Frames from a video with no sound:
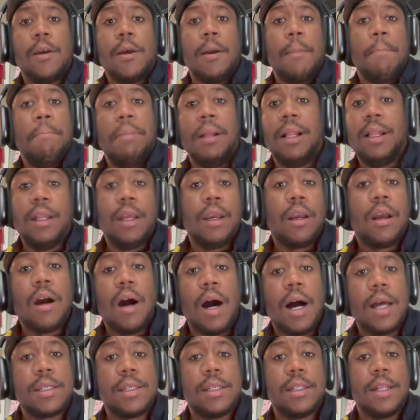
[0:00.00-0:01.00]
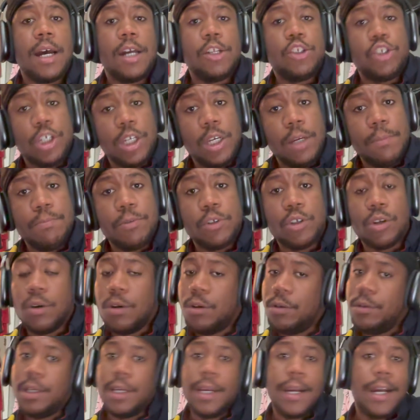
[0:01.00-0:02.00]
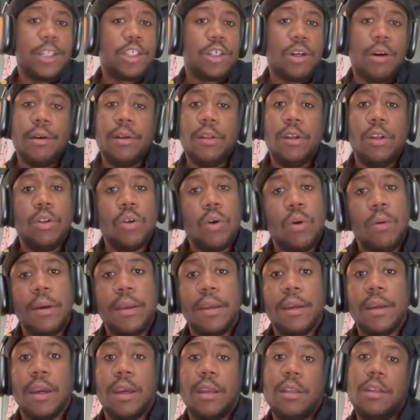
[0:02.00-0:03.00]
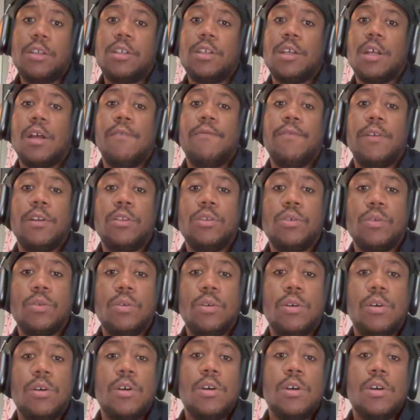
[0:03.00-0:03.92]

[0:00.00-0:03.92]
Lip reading: building cars are not cheap, so you guys already know what you're getting yourself into.